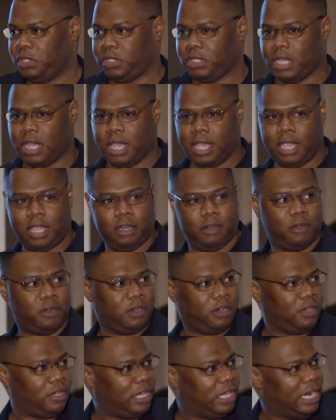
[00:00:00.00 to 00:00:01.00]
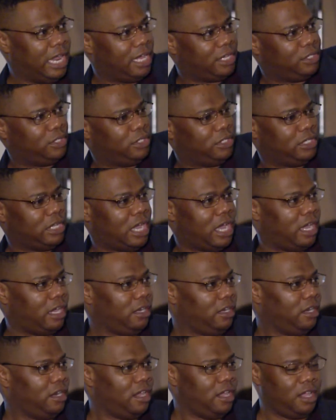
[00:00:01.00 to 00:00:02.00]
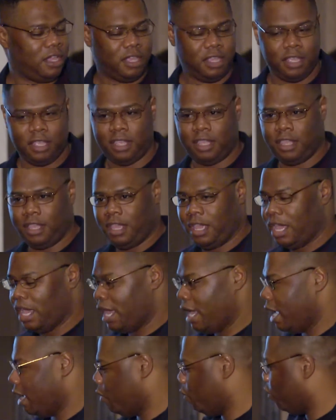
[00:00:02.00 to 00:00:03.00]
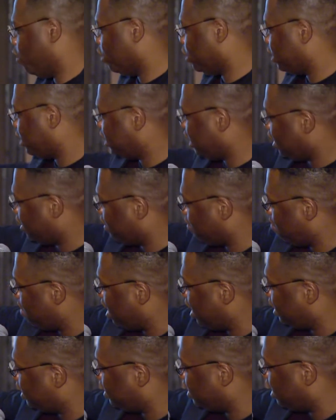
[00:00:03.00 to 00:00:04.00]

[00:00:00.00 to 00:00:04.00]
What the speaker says: sign or an exit sign. And we'll stick the mice